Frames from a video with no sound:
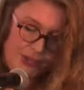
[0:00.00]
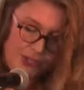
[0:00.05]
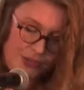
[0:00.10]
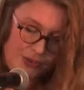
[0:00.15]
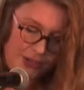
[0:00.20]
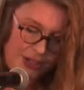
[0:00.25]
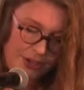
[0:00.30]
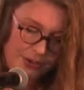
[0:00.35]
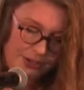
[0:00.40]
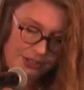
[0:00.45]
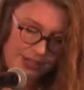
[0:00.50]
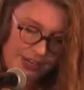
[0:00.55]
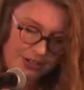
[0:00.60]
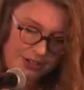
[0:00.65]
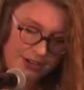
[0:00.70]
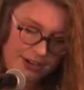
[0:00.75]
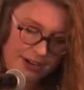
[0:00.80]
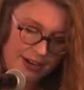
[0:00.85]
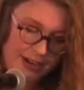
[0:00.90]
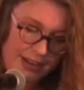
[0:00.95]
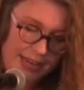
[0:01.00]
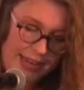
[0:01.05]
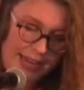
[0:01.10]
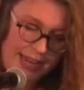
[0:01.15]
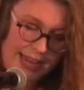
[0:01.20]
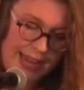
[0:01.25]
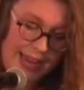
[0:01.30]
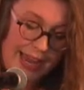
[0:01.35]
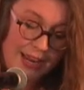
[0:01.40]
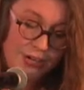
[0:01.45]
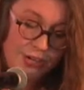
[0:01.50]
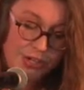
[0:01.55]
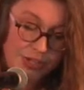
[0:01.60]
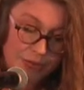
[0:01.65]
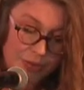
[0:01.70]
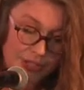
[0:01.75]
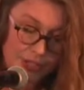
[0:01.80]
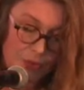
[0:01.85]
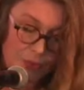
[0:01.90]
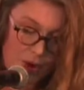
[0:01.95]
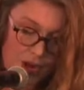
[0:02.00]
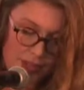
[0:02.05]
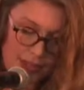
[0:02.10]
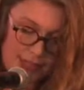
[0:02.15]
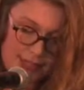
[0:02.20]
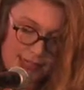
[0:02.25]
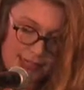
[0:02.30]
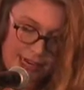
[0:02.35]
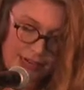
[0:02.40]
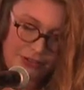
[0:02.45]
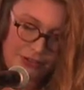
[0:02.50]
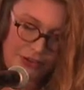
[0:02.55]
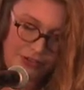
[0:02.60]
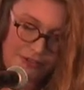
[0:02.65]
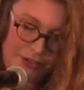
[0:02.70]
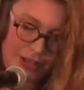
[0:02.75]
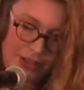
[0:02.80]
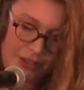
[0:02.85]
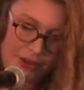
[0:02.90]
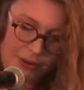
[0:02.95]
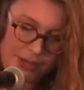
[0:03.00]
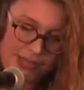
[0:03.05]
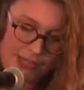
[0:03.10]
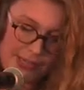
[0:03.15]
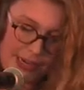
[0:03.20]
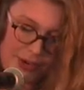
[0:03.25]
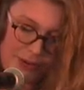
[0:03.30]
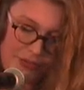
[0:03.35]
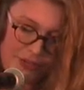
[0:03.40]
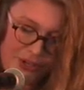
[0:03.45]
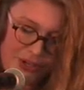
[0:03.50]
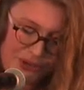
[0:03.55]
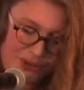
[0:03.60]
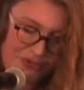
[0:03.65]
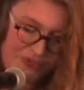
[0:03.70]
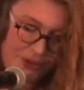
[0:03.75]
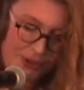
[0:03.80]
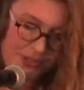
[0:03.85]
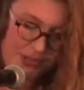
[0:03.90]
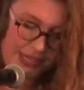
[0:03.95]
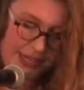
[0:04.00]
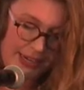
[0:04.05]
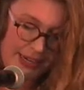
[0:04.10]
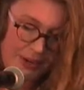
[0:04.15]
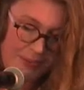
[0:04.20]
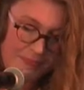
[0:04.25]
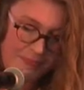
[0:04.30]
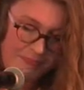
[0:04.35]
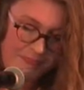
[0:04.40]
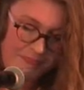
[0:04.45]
Studio Center. And she was a Wallace Stegner Fellow at Stanford University.